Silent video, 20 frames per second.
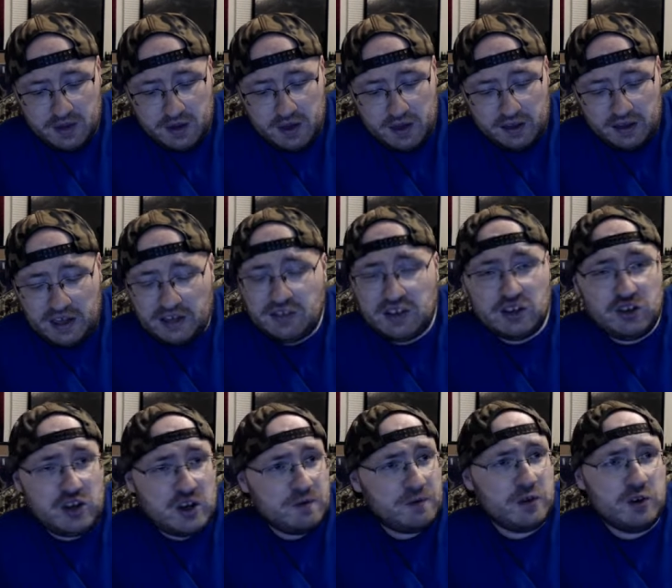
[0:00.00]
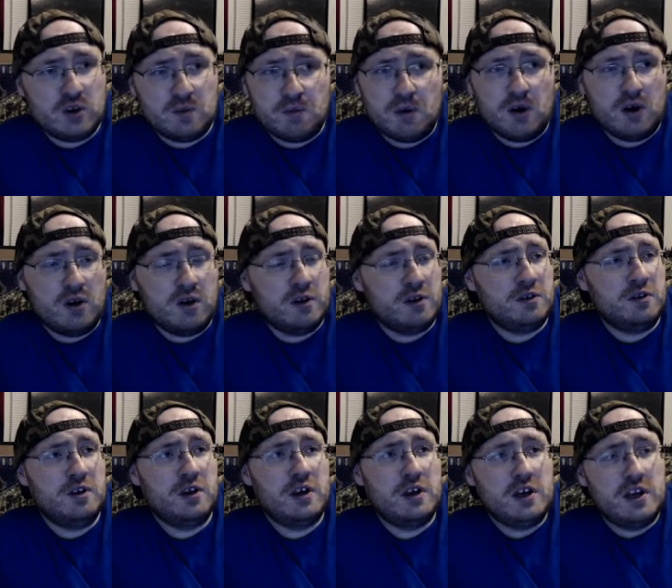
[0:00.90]
I said Jeffrey DeMunn.
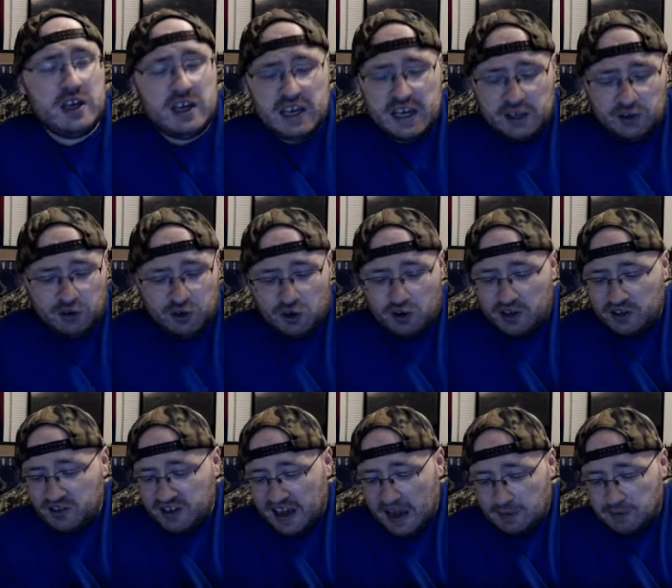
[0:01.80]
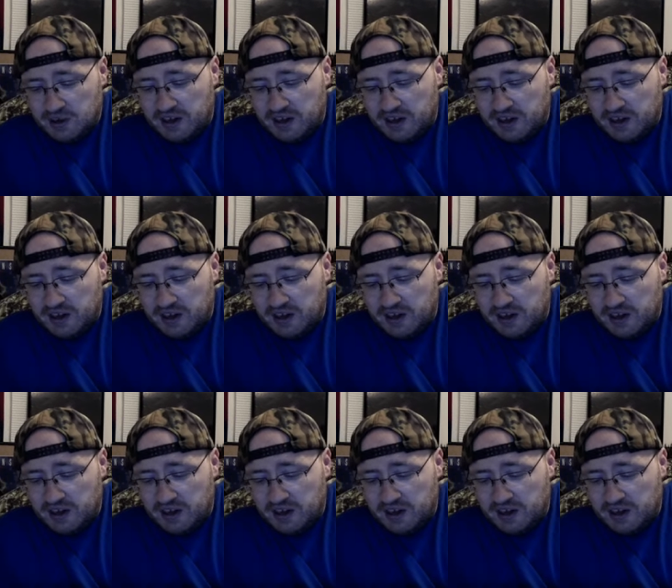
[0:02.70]
He's good as Captain